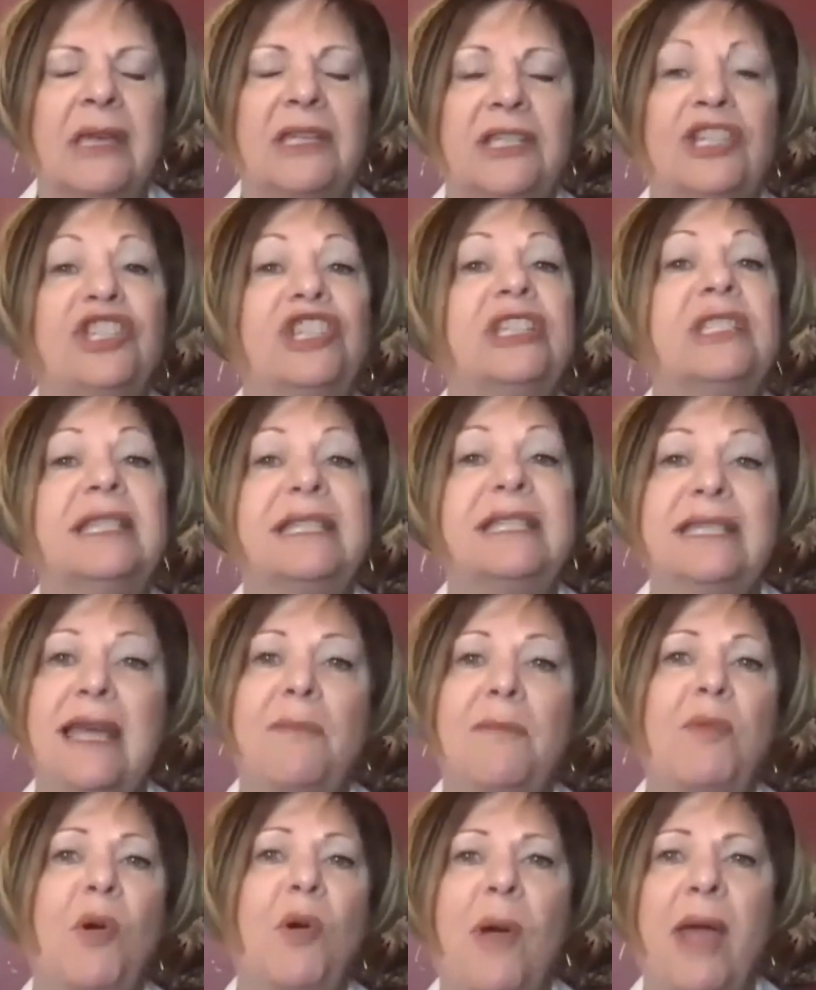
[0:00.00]
to just
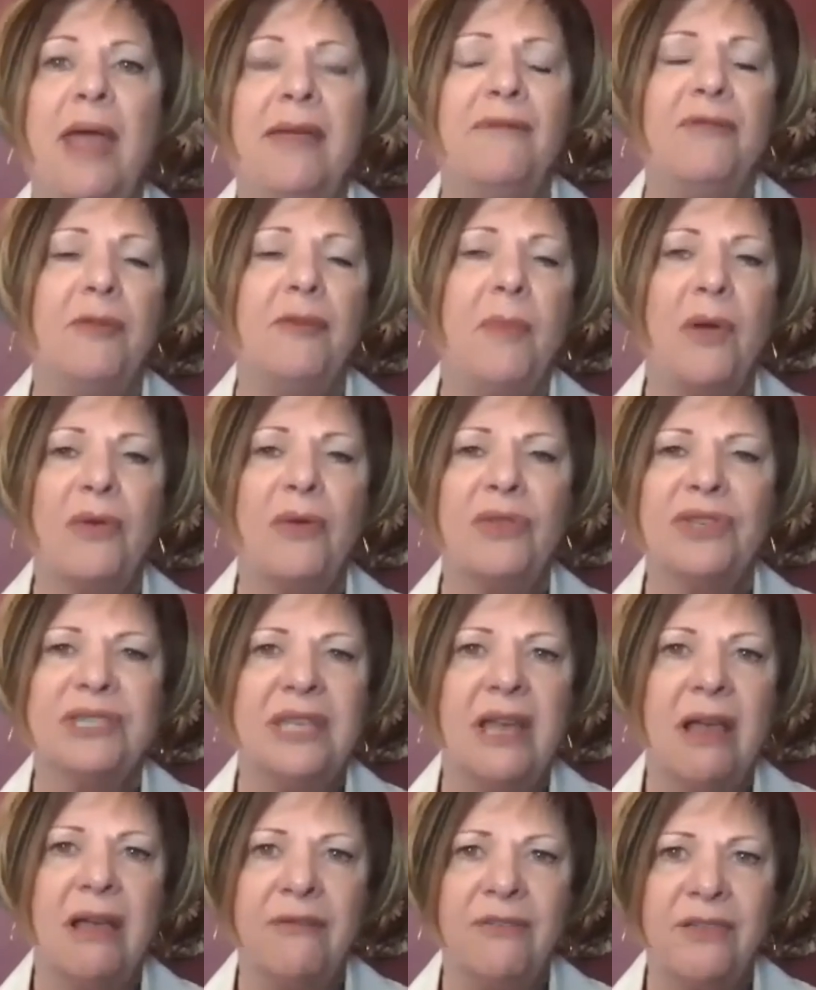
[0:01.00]
step away for both
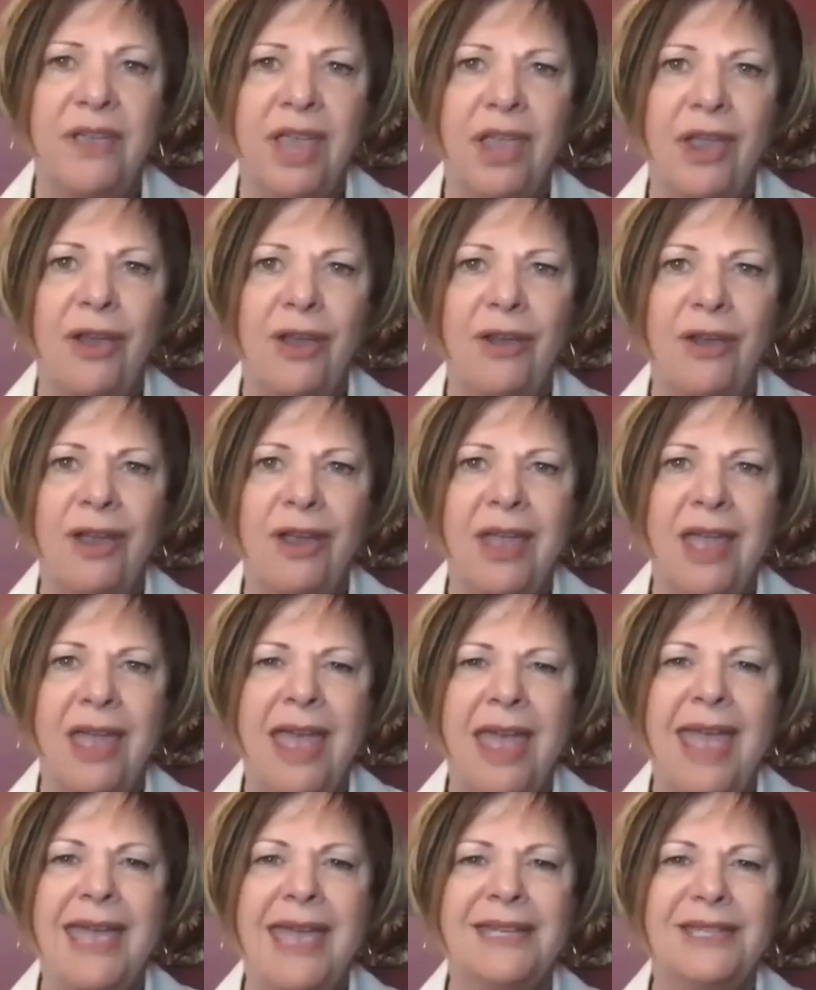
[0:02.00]
self-care
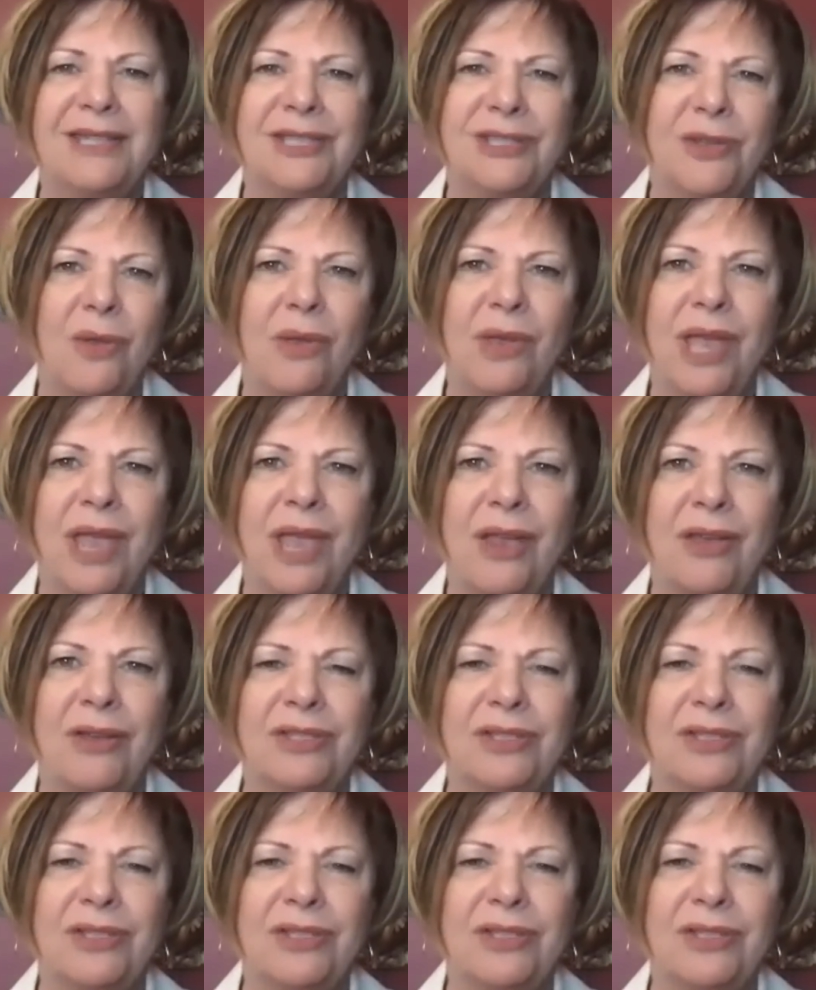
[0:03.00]
and soul care.